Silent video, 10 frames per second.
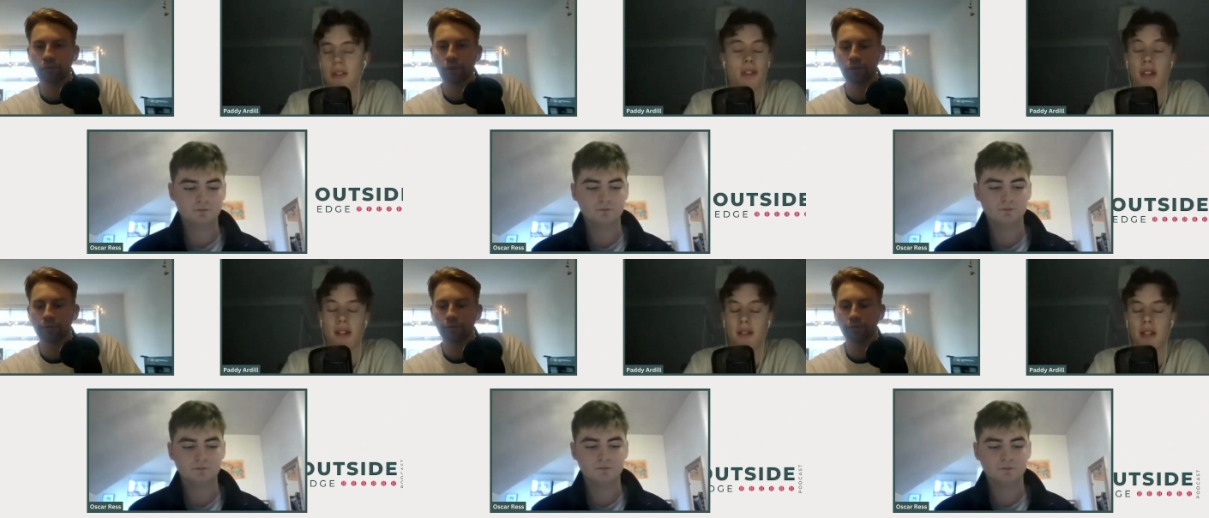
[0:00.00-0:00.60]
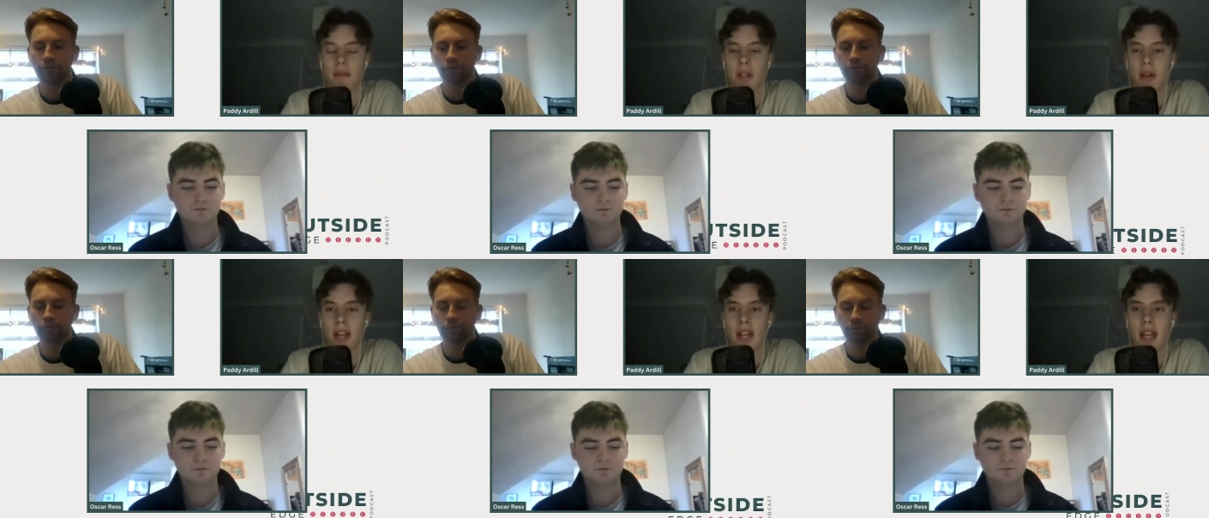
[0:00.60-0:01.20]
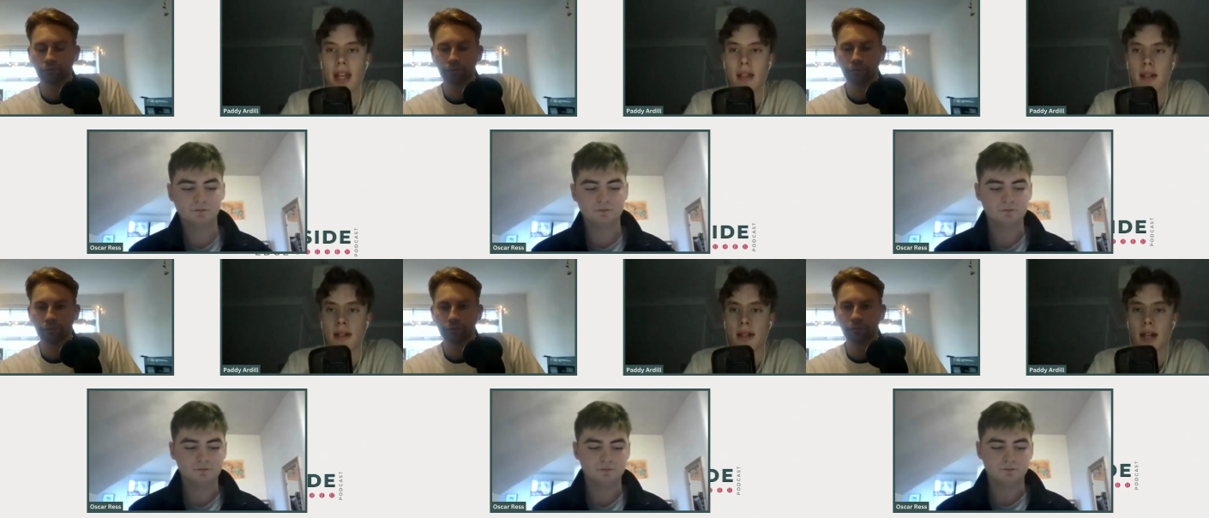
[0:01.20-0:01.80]
Speaker 1: uh, sorry in the UAE.
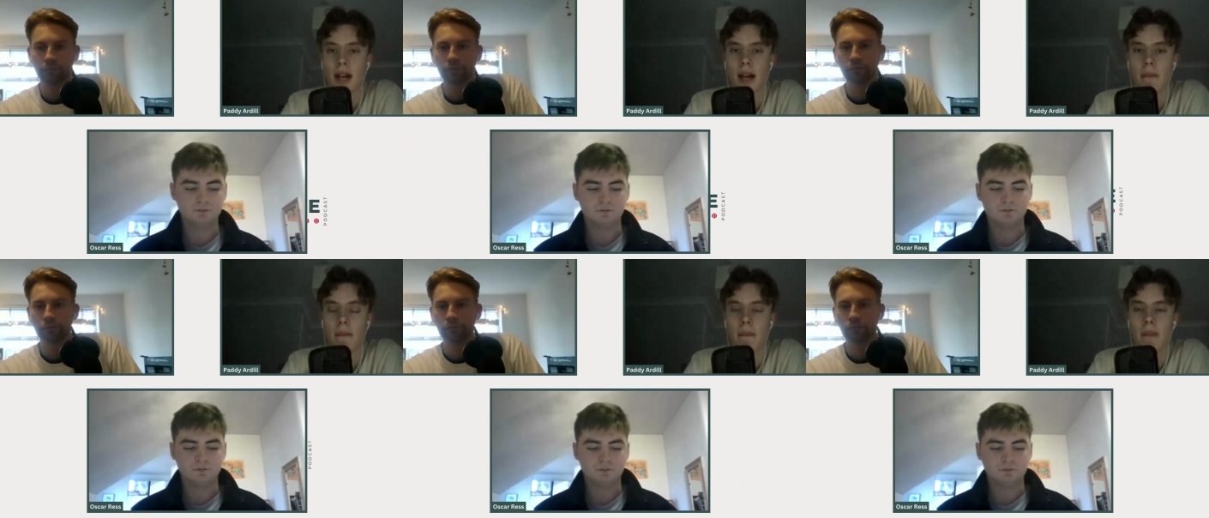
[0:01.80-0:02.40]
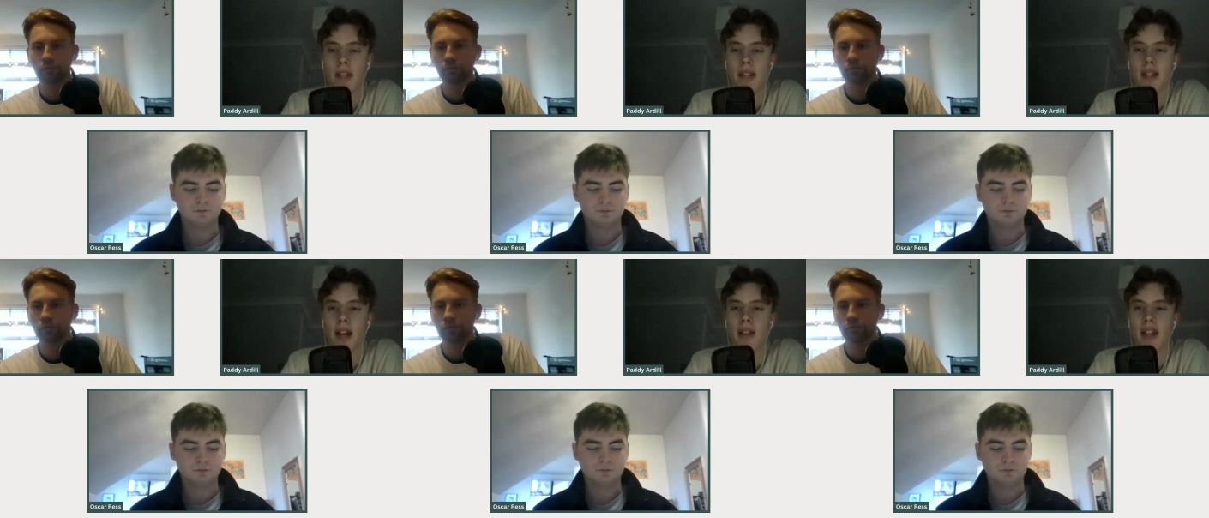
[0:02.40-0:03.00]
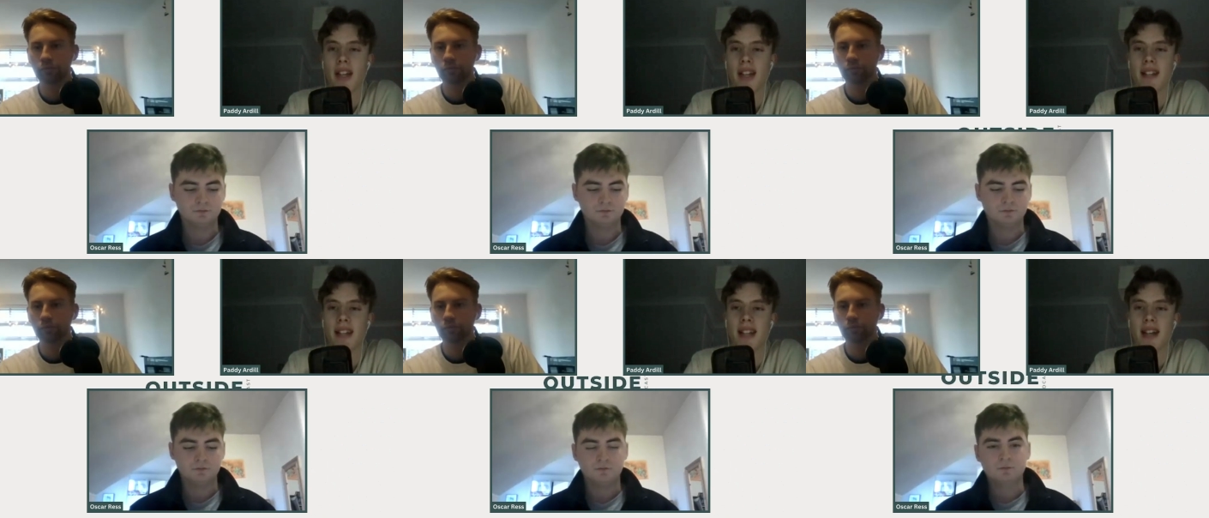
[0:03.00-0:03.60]
Um, are there
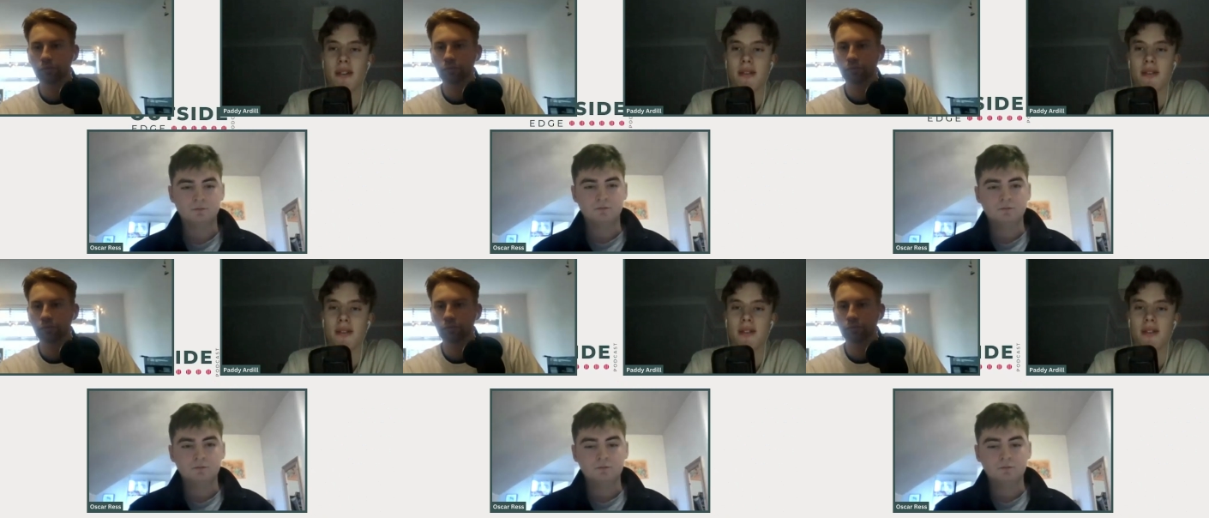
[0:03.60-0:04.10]
is there now